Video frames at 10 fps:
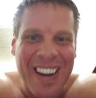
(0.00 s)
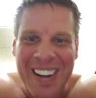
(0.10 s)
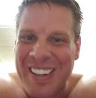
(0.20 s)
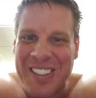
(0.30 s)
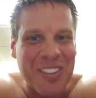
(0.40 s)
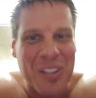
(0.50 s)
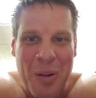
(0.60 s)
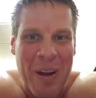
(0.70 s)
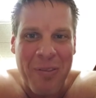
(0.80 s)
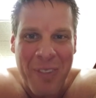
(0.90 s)
uh, just look
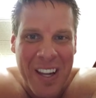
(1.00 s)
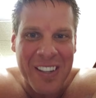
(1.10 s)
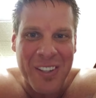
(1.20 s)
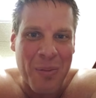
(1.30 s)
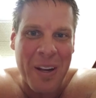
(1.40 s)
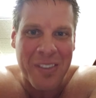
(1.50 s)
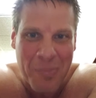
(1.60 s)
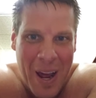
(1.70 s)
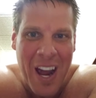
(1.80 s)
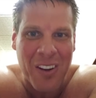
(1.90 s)
at my face, look at my
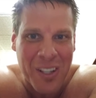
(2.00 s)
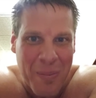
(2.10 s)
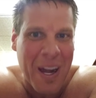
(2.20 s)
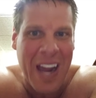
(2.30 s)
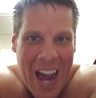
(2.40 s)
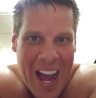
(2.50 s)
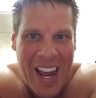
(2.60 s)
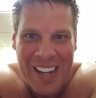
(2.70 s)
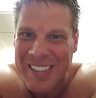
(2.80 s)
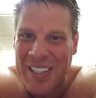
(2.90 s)
smile, look at my
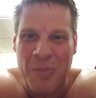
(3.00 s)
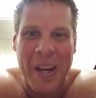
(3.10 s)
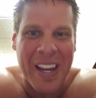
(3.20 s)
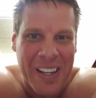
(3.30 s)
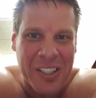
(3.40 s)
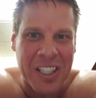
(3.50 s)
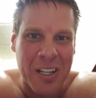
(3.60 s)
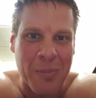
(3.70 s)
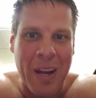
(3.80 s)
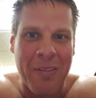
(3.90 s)
eyes, hear my energy,
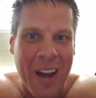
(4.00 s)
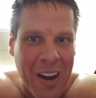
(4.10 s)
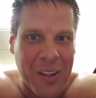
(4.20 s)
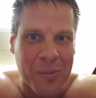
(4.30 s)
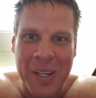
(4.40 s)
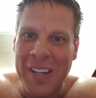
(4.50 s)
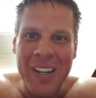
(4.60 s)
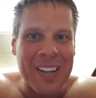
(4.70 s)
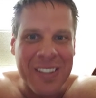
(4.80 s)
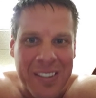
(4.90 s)
hear my volume.
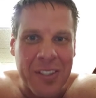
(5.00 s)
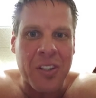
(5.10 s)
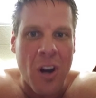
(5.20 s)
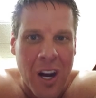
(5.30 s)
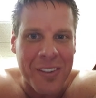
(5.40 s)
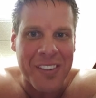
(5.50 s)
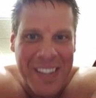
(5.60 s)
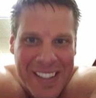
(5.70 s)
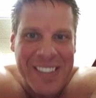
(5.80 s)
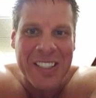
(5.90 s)
This is caused
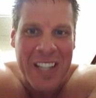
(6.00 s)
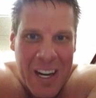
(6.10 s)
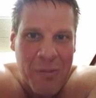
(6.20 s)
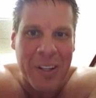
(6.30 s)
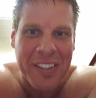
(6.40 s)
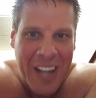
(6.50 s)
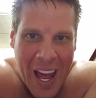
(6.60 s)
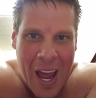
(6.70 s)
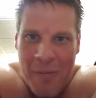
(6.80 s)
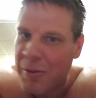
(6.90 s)
each and every
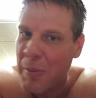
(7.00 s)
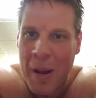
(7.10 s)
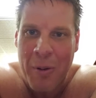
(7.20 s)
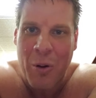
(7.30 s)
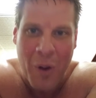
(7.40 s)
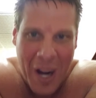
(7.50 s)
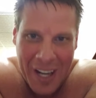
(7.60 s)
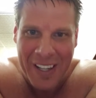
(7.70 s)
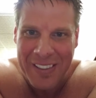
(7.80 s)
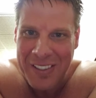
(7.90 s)
time from
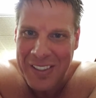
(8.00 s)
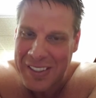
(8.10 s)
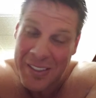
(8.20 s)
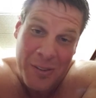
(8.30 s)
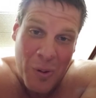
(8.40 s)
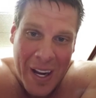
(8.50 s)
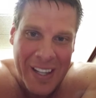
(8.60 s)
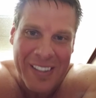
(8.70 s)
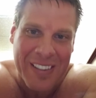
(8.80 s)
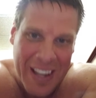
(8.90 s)
Aquatics. This is why
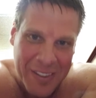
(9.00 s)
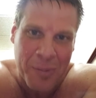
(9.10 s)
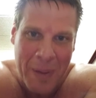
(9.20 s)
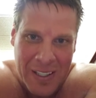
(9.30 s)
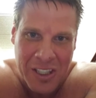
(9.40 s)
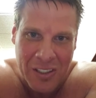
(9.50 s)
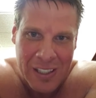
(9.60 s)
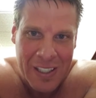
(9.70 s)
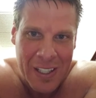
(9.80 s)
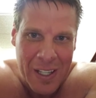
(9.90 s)
it's that special
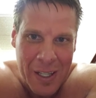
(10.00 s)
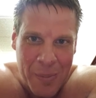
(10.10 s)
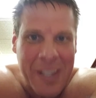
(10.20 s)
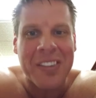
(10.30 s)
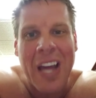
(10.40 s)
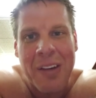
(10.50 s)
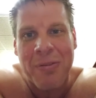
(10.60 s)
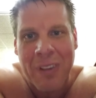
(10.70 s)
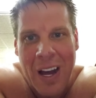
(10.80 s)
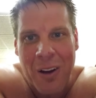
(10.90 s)
because I
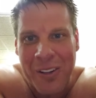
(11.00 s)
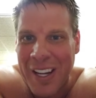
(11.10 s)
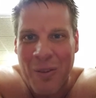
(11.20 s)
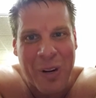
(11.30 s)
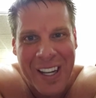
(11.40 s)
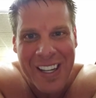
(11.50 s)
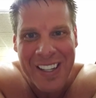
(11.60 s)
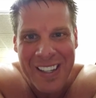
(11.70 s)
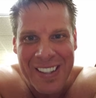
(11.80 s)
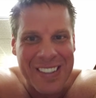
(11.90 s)
found that
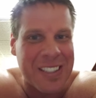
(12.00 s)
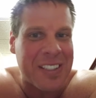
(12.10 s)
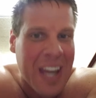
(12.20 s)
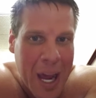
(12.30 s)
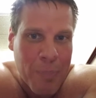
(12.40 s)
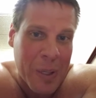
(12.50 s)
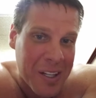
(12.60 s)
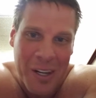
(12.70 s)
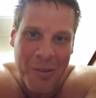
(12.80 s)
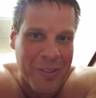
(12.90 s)
way to tap
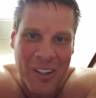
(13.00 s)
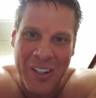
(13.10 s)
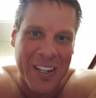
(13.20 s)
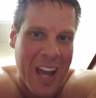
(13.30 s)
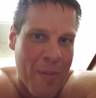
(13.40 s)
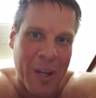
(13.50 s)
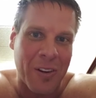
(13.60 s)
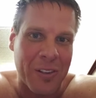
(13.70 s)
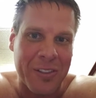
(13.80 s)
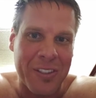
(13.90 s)
into your feel good
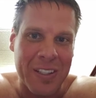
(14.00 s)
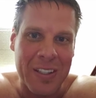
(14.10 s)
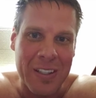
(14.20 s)
chemicals.